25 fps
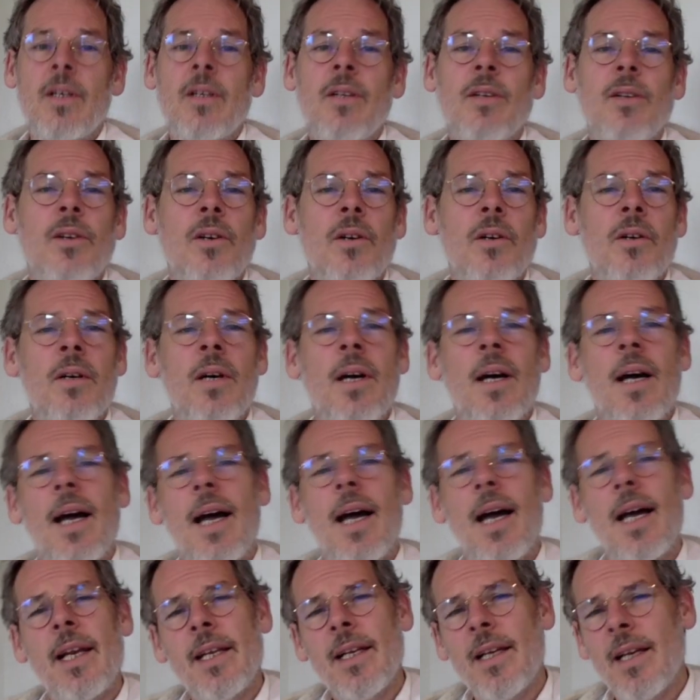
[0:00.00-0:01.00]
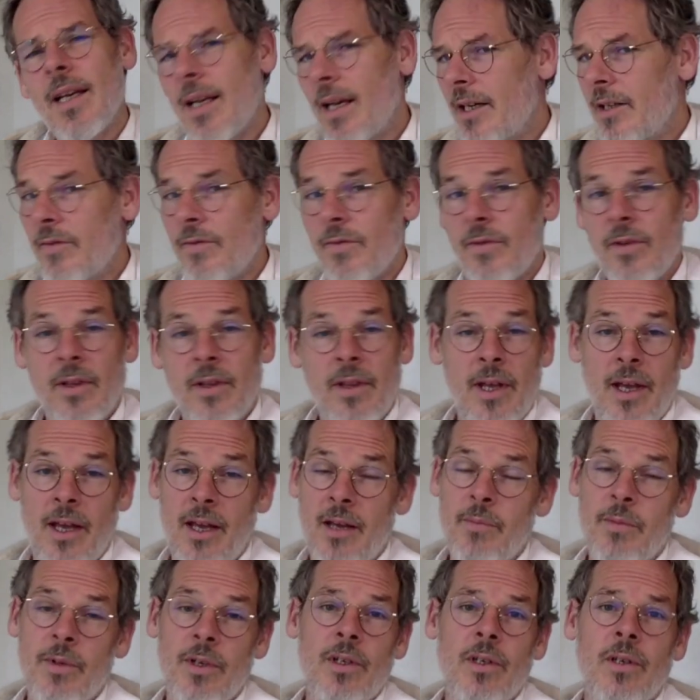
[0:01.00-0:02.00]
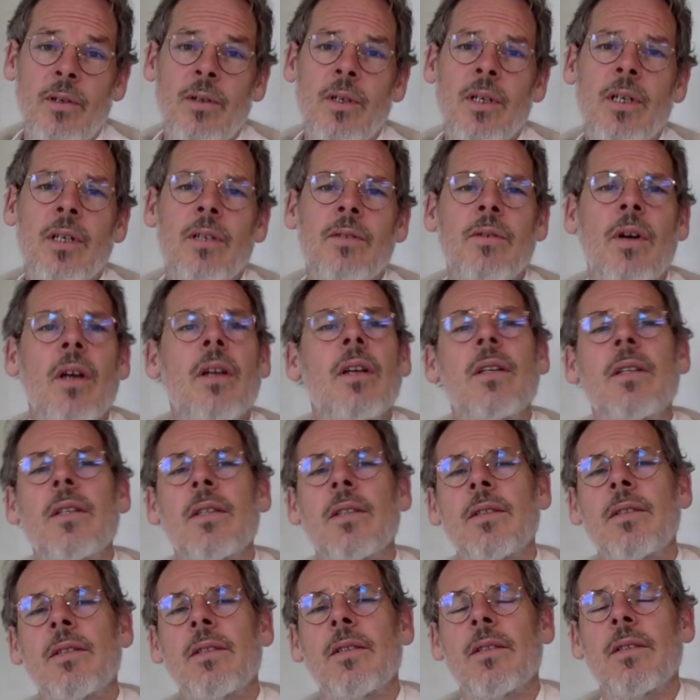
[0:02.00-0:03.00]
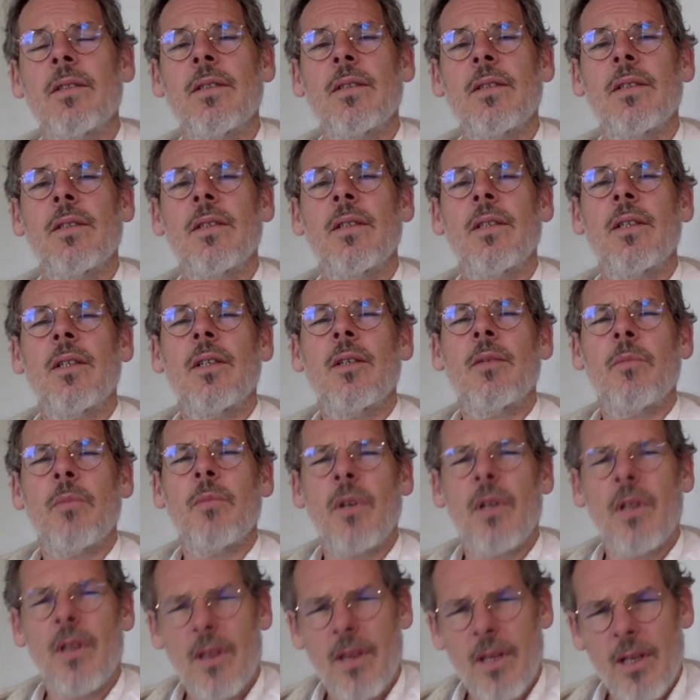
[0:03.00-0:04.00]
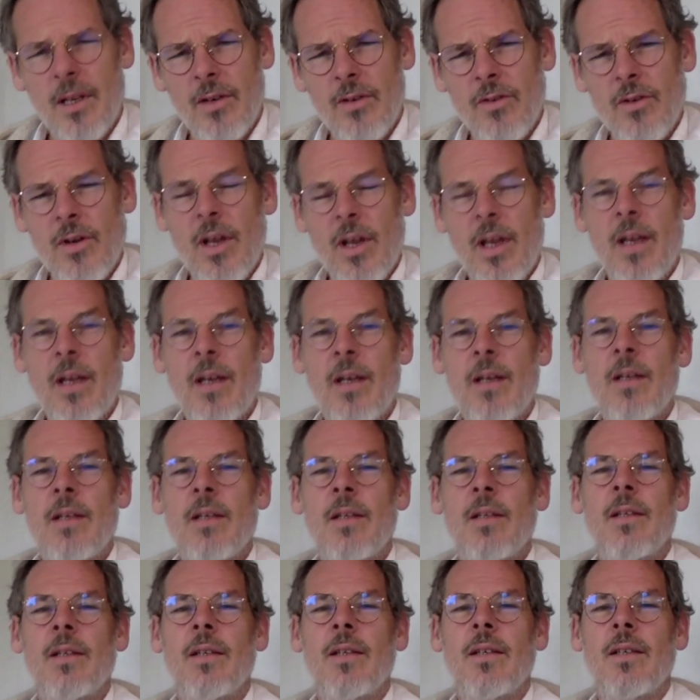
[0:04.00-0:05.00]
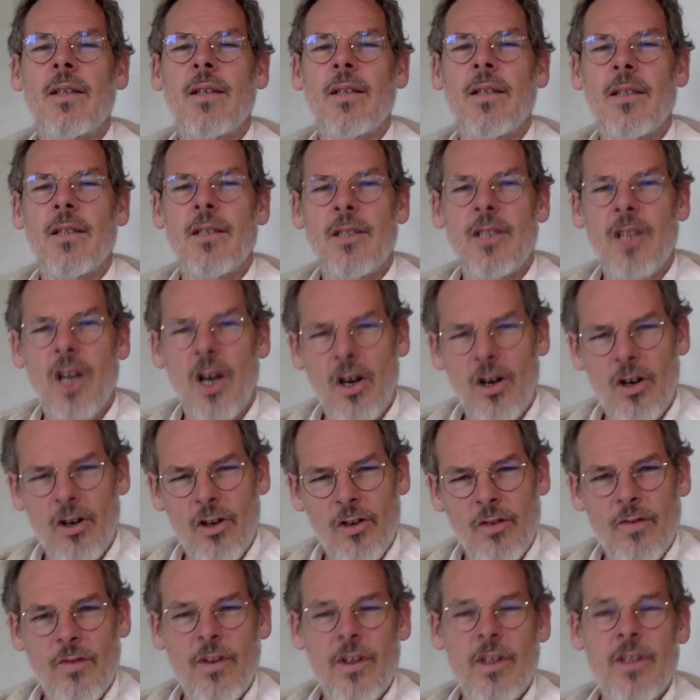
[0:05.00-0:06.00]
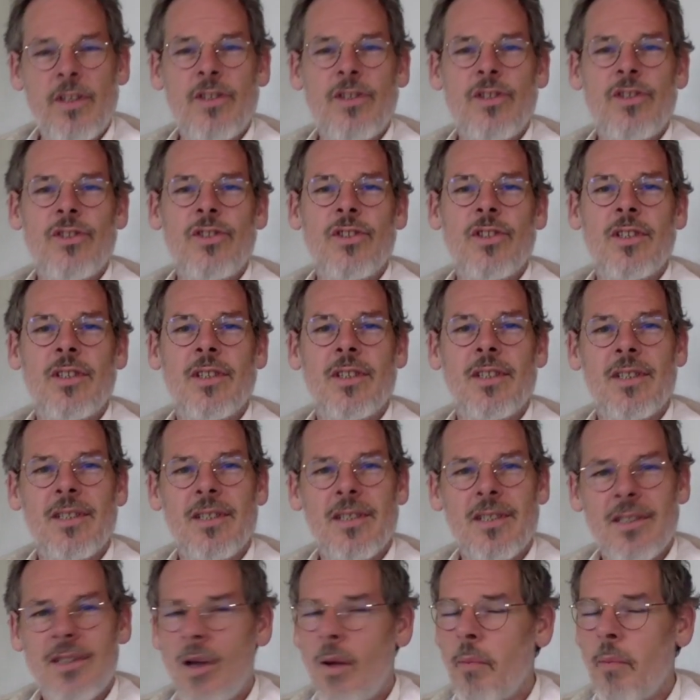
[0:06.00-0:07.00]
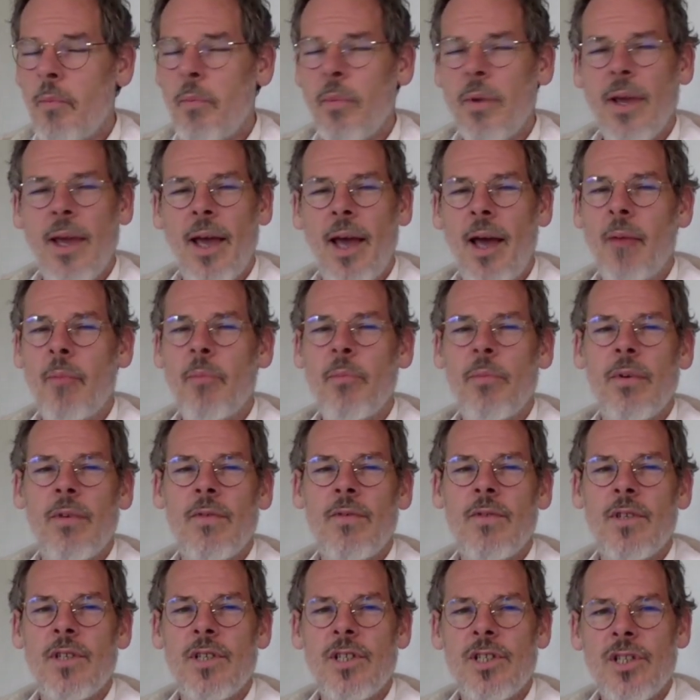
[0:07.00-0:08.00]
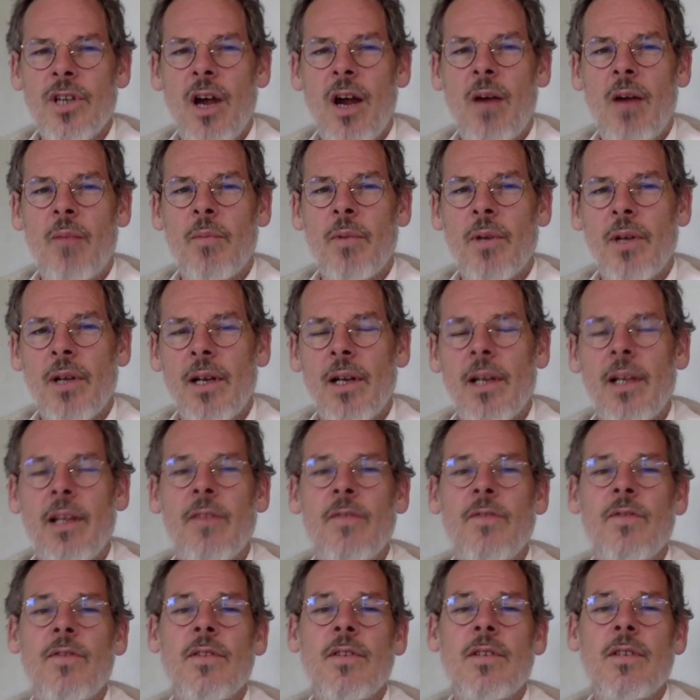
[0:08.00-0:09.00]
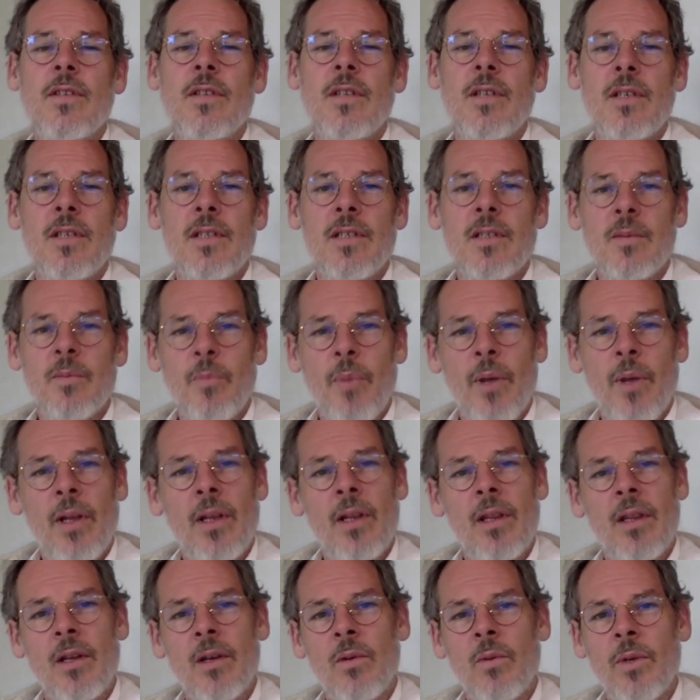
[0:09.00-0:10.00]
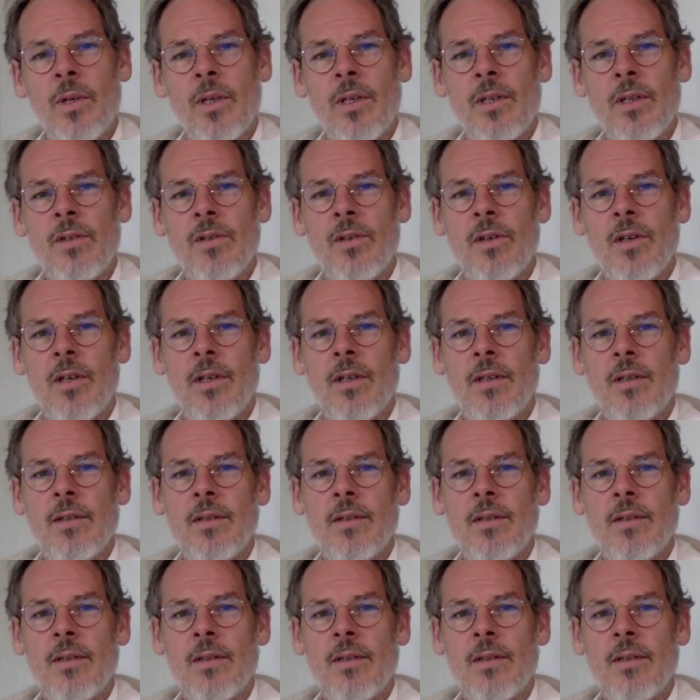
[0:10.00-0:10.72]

No added light for them, and no Herodotus, but thin rain, dogfish, and the stop gap of the sharp cliffs they spent their winter on,